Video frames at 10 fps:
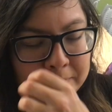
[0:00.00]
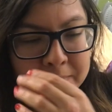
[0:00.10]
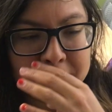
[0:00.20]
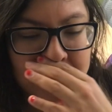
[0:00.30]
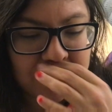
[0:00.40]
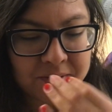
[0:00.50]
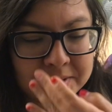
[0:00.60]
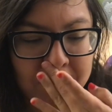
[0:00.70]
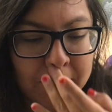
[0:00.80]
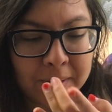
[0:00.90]
show you.
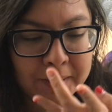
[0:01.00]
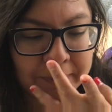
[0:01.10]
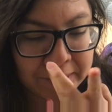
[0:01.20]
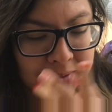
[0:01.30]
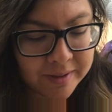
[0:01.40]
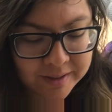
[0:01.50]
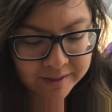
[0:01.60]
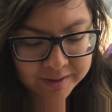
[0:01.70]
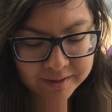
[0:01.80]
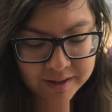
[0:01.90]
So I'm going to be doing
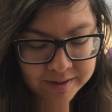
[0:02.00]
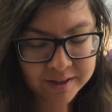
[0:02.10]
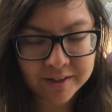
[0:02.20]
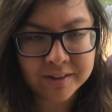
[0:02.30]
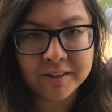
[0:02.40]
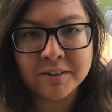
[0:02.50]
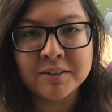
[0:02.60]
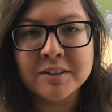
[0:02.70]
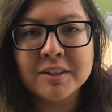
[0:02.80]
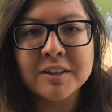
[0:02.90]
another little